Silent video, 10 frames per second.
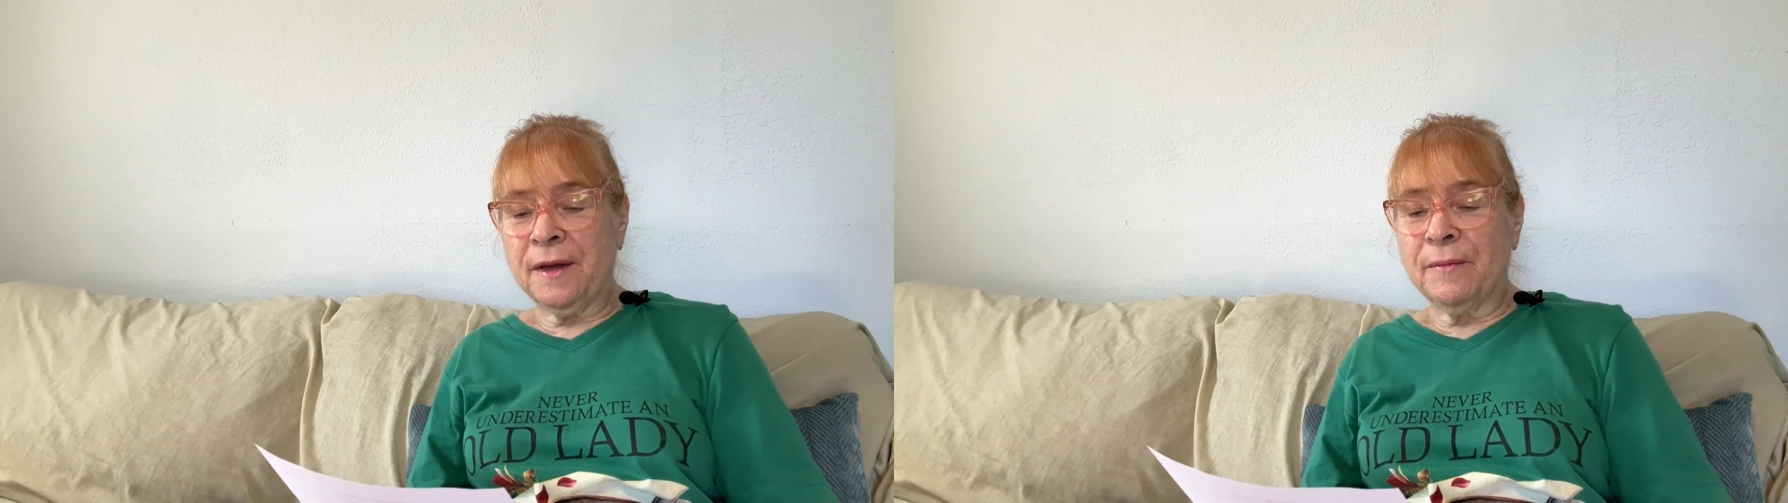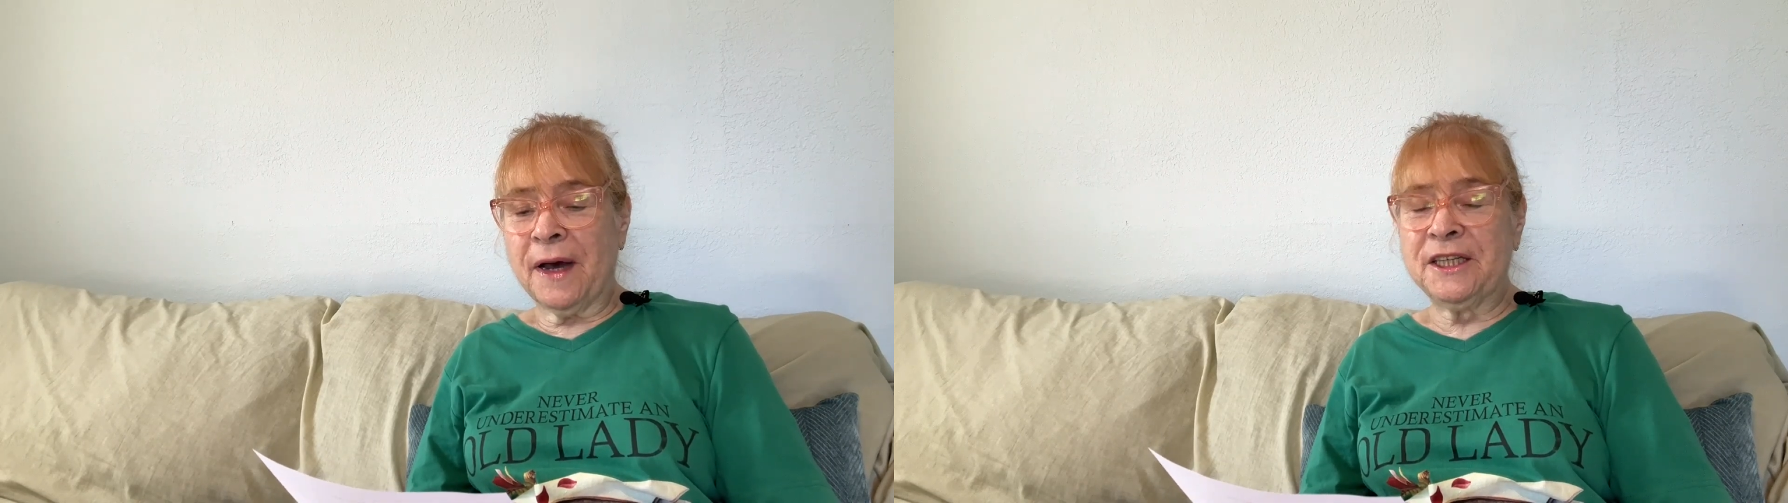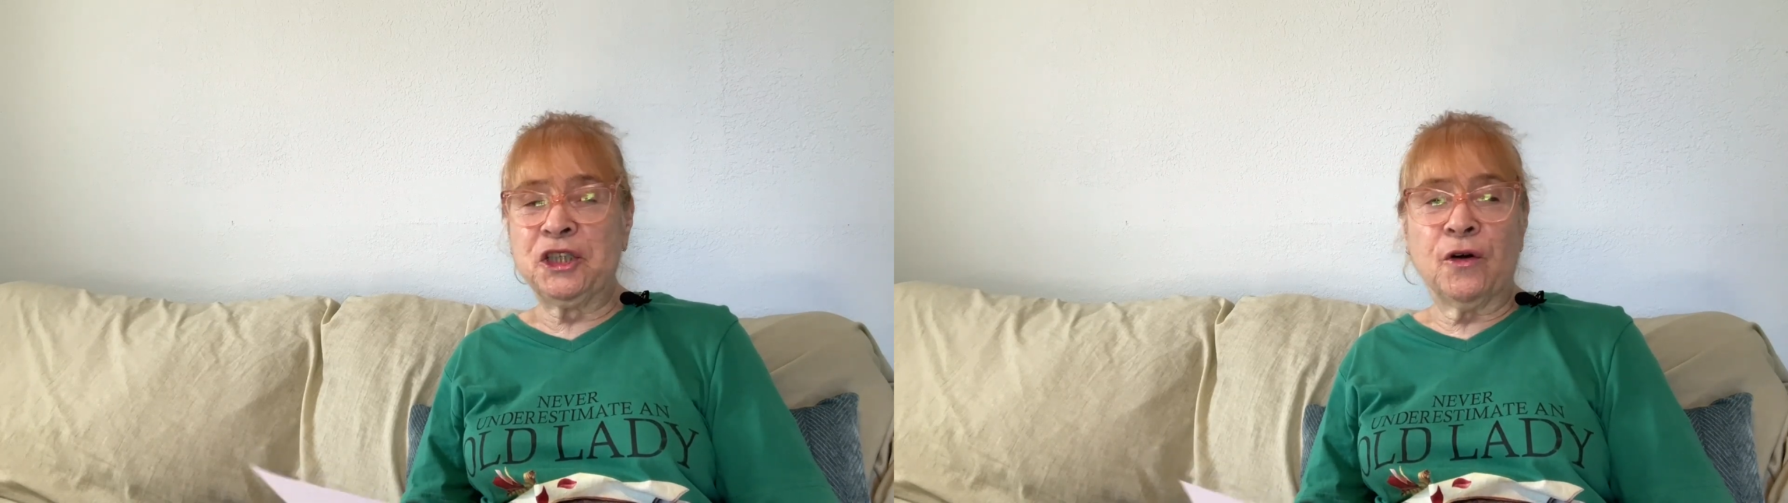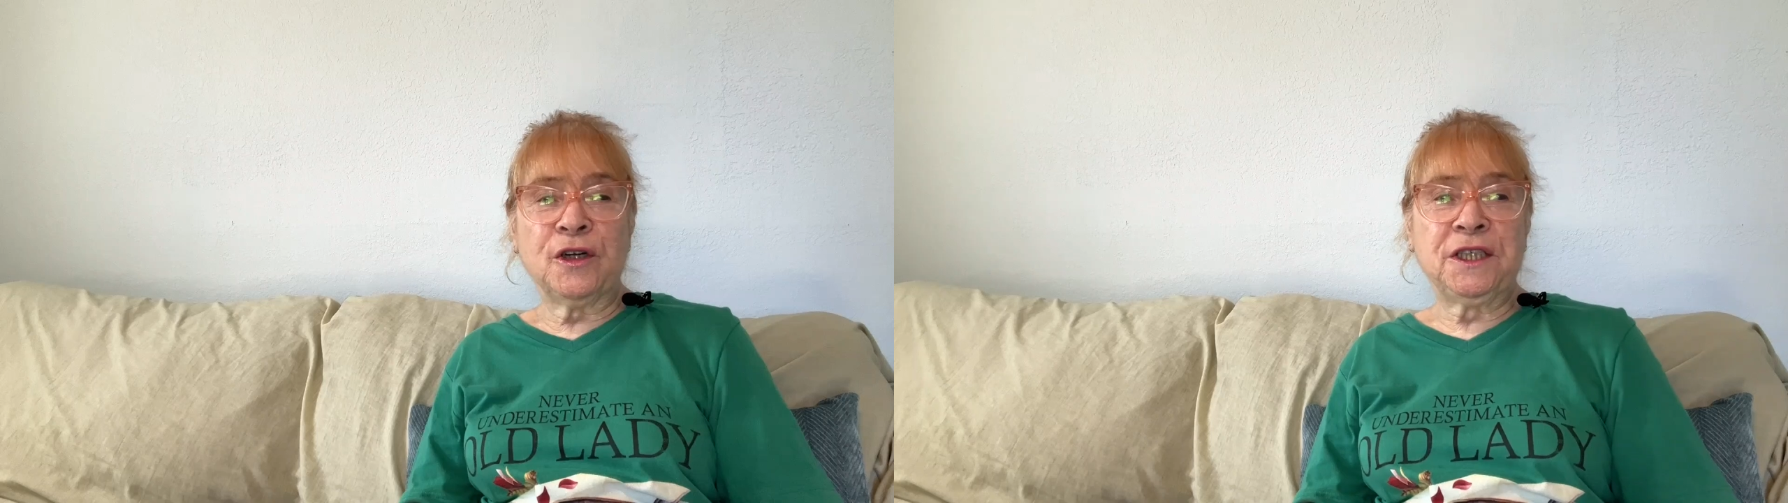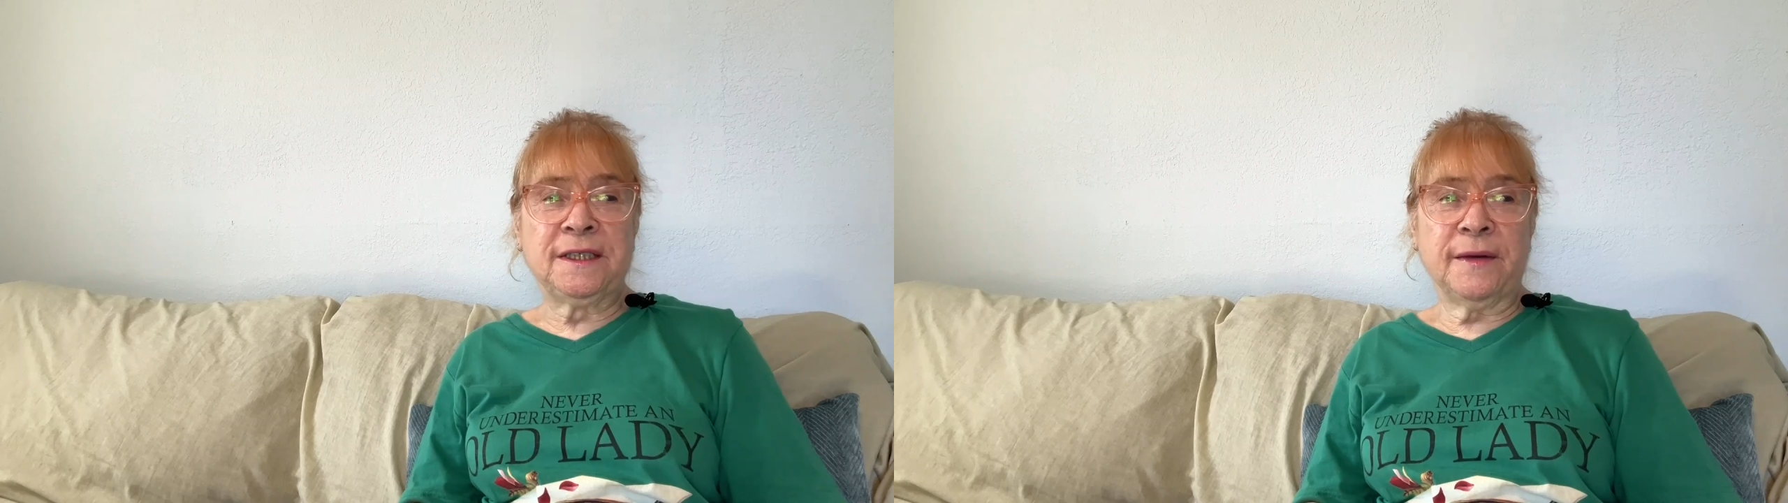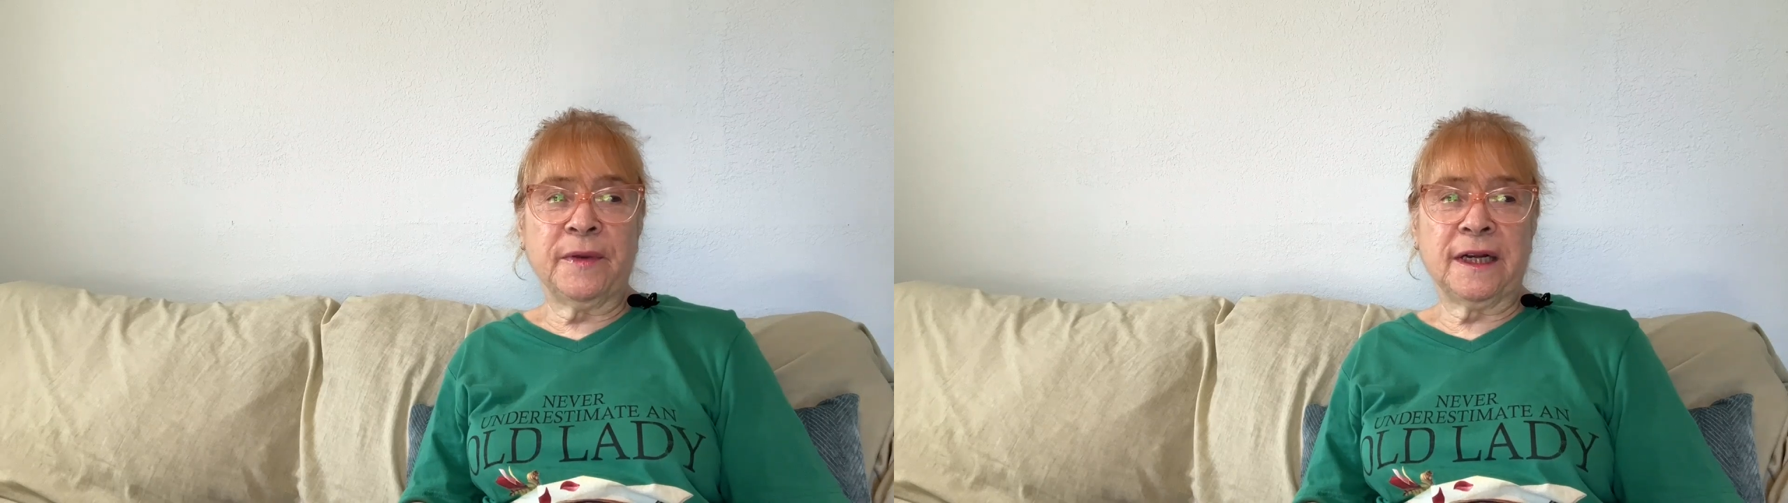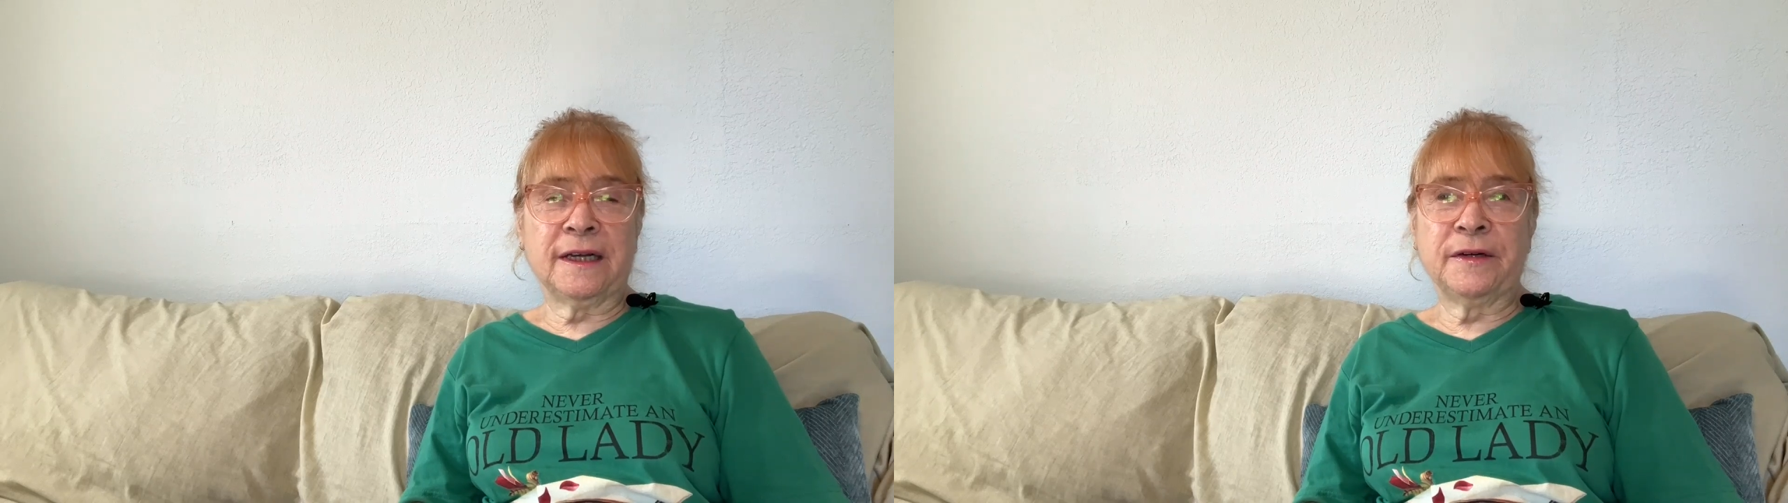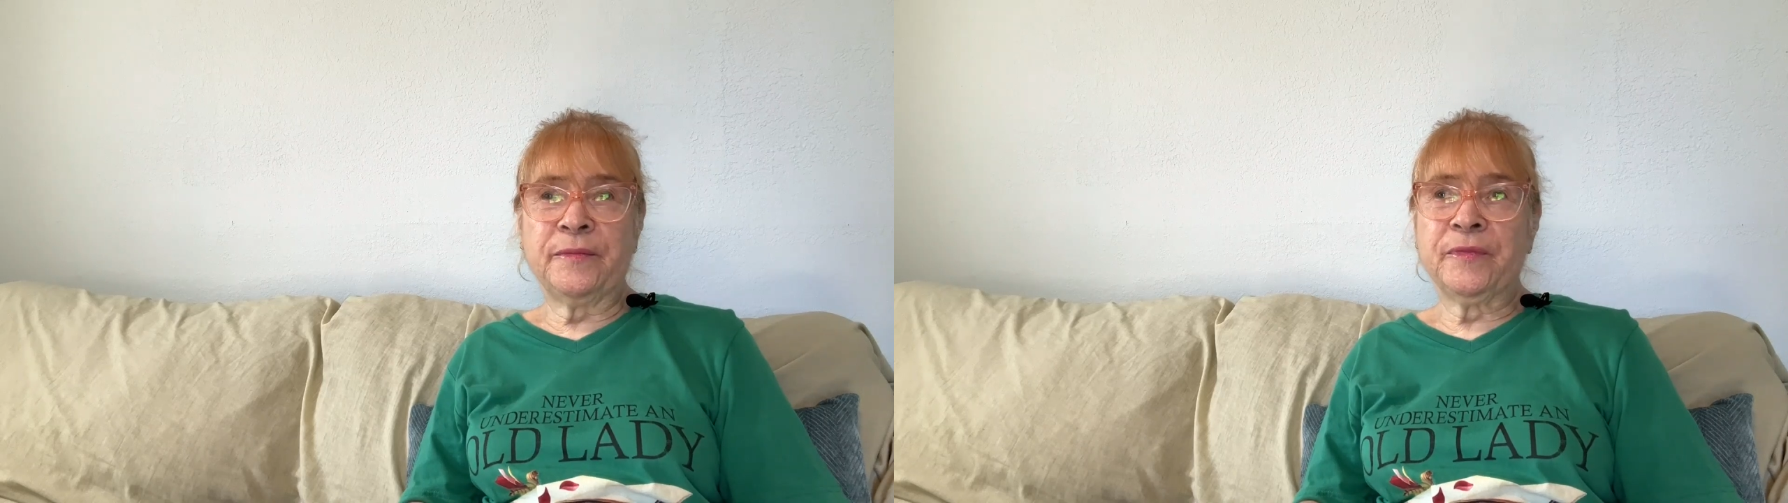by George Simenon.